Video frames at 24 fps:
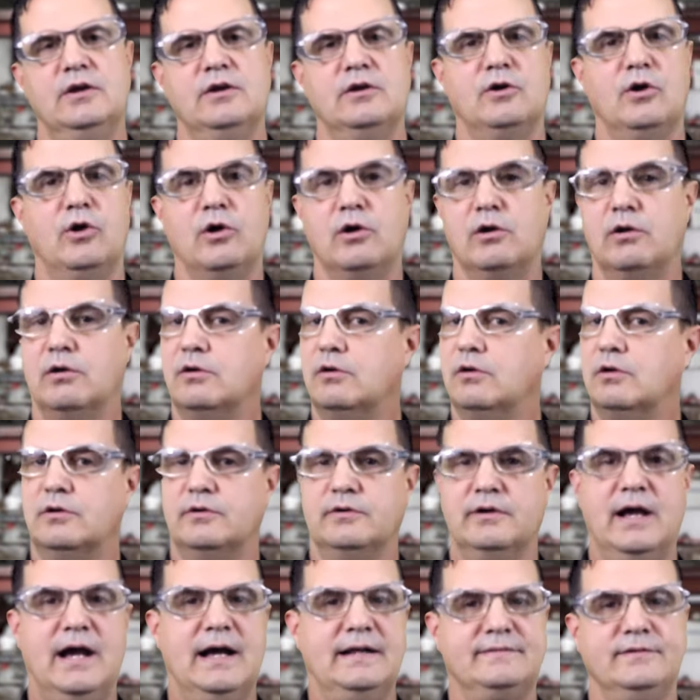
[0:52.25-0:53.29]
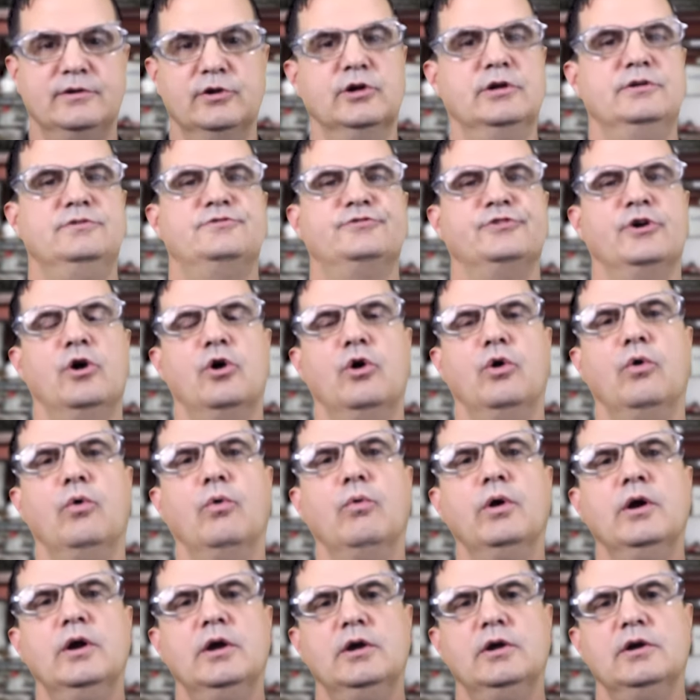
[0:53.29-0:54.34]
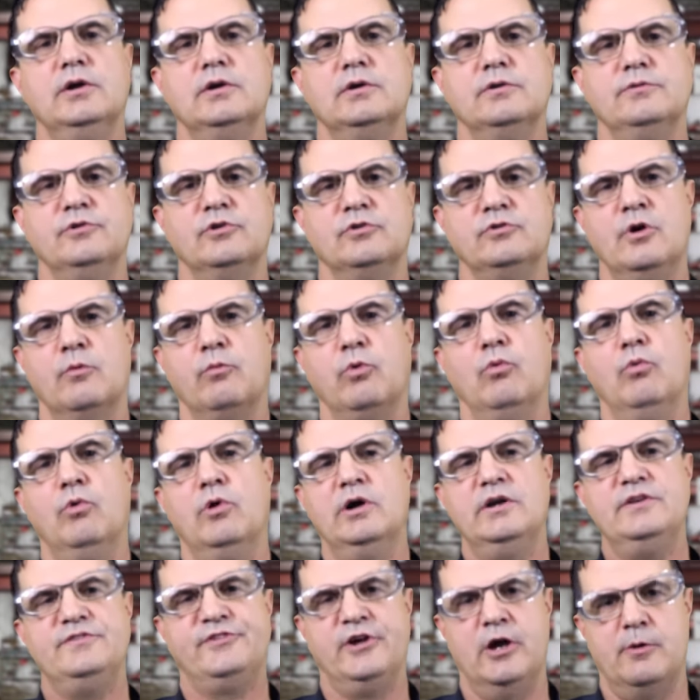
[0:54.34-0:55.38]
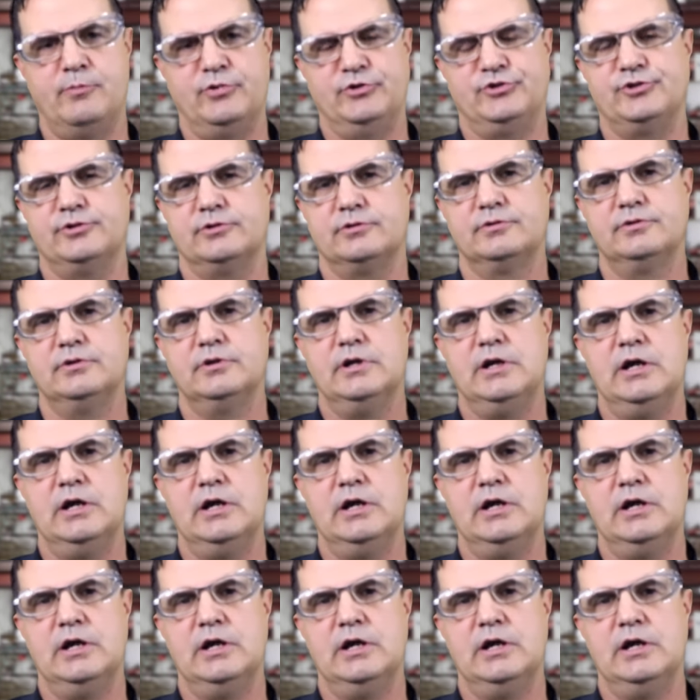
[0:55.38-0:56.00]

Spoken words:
are not good. So, number one, temperature.